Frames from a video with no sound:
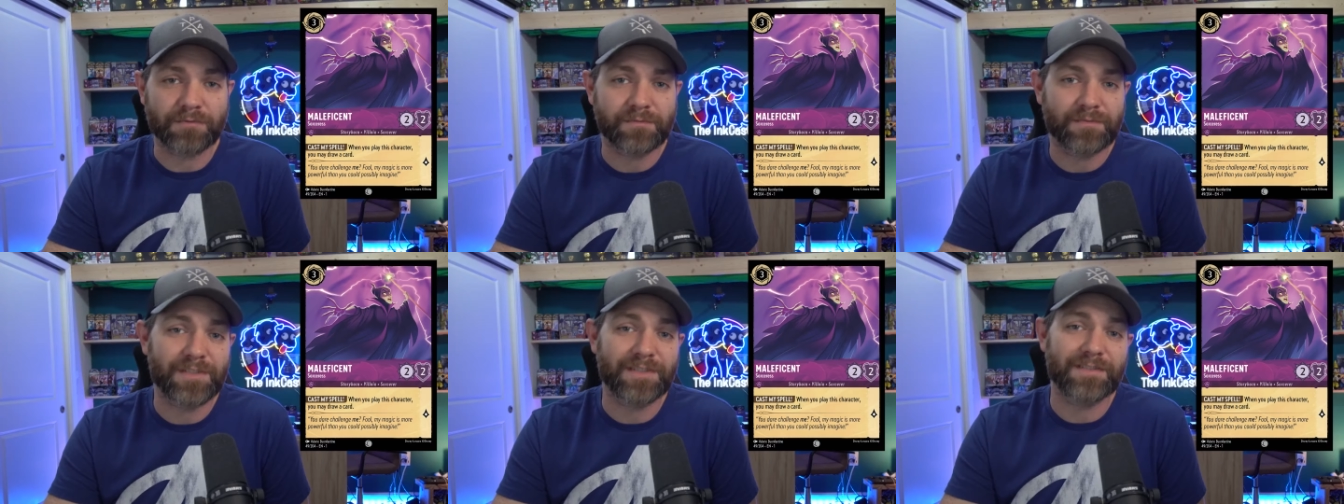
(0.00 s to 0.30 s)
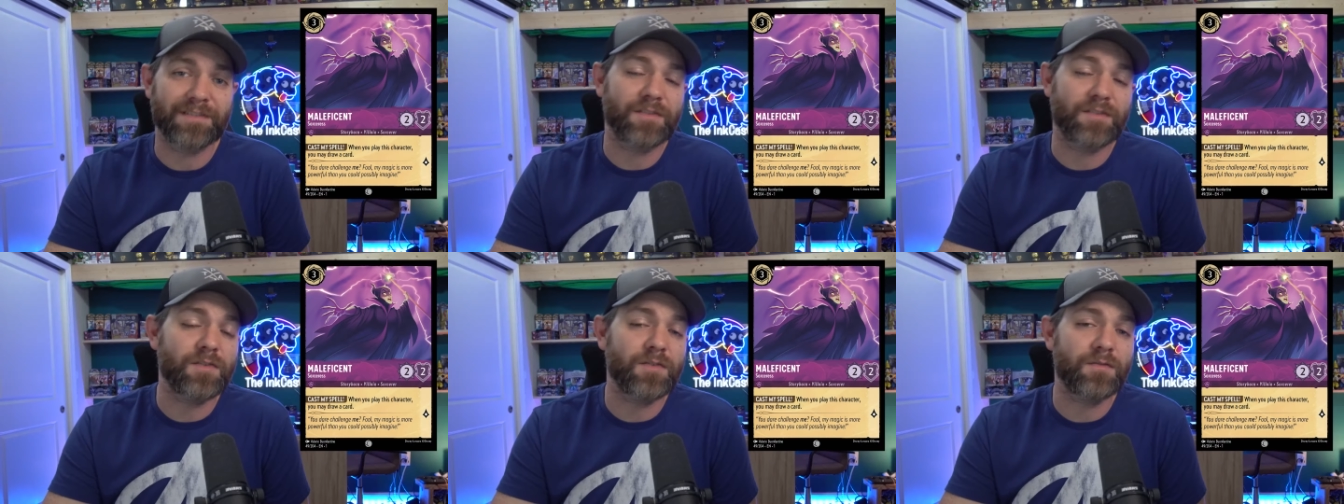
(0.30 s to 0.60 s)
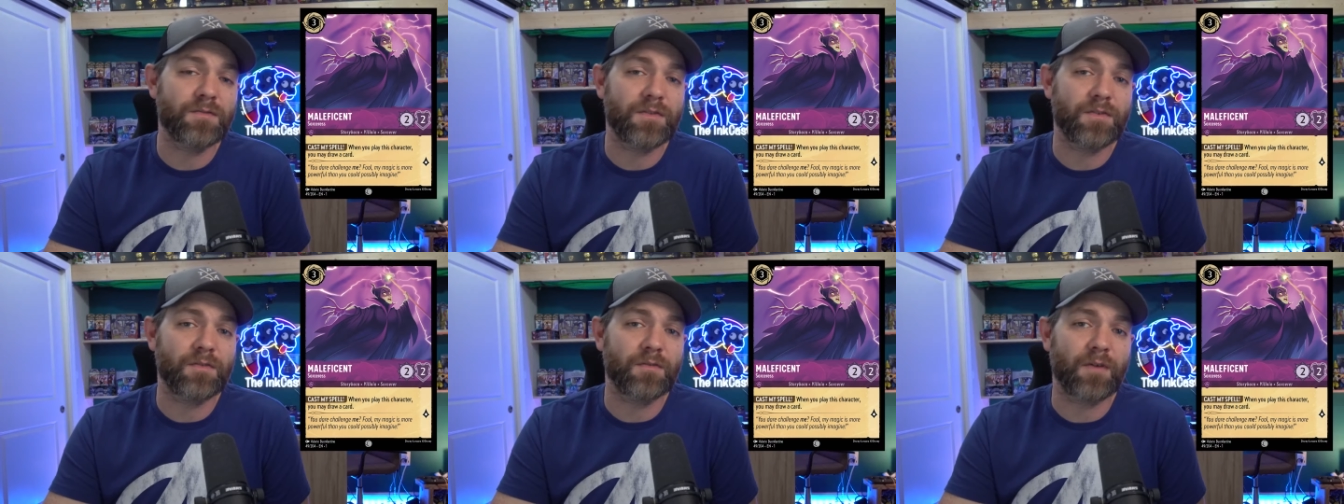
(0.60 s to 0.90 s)
she's a
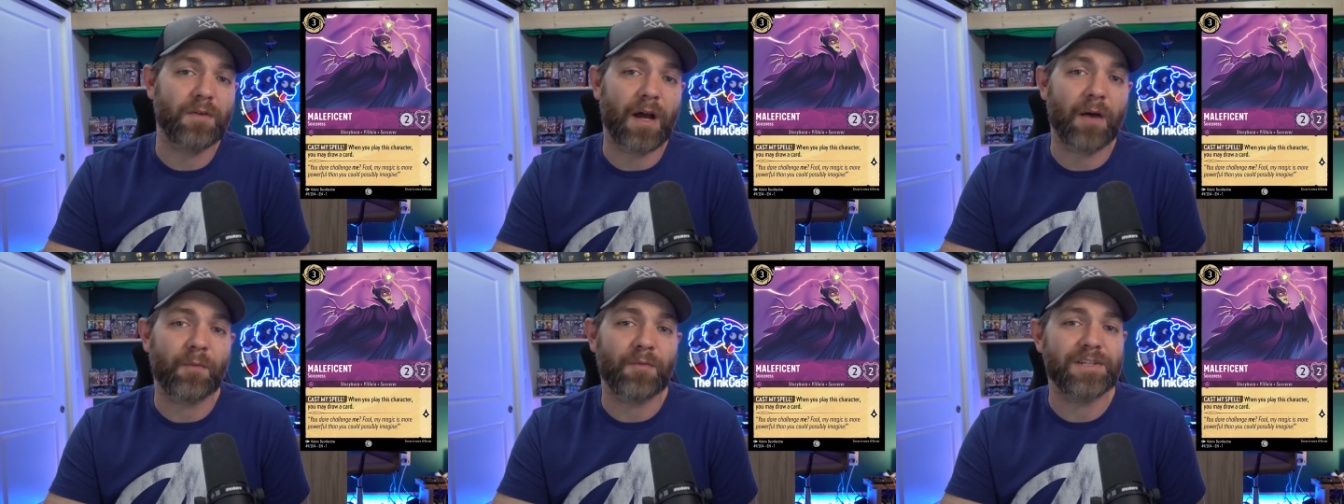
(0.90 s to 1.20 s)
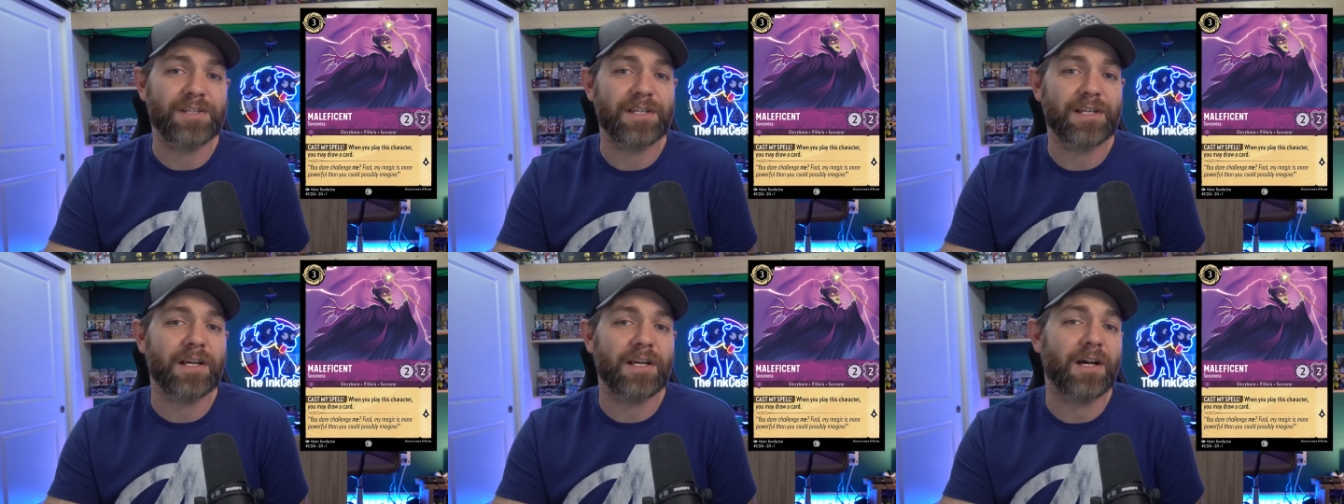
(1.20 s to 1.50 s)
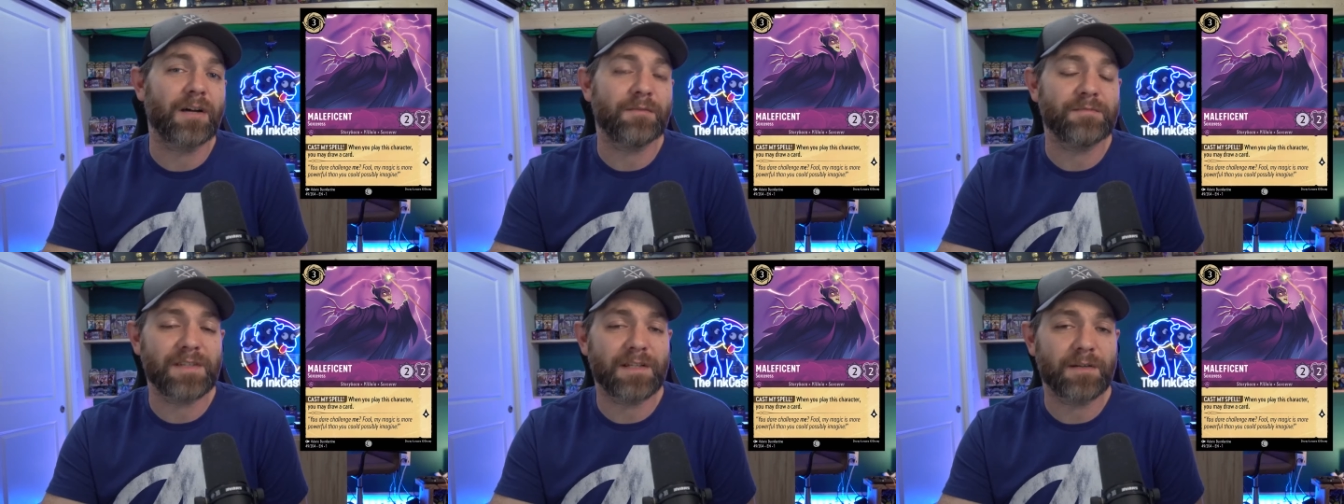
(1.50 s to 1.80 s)
2/2, and when she
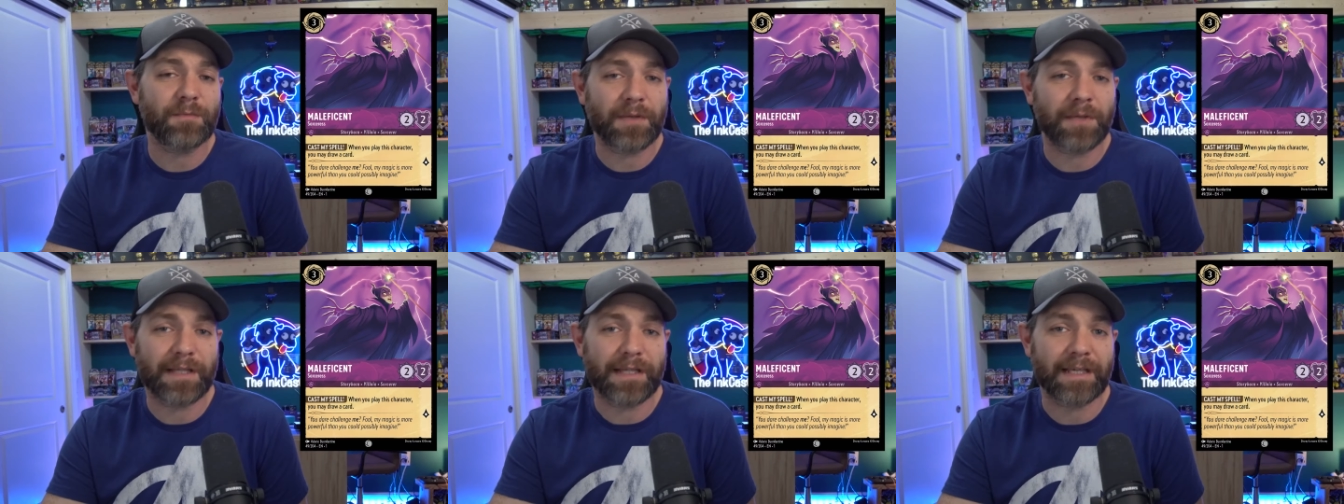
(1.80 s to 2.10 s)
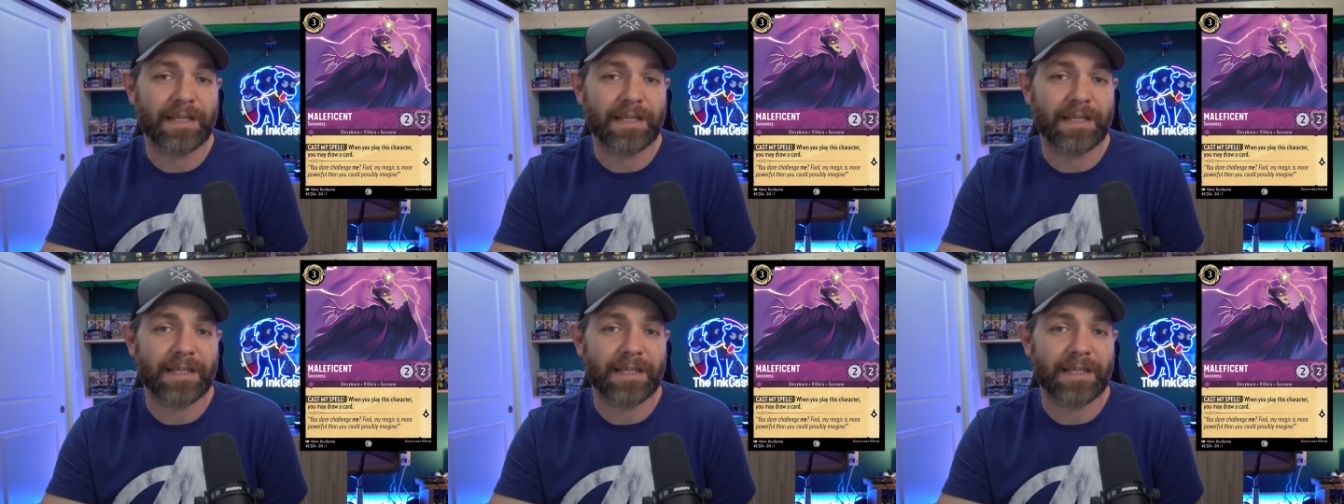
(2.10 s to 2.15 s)
comes into play,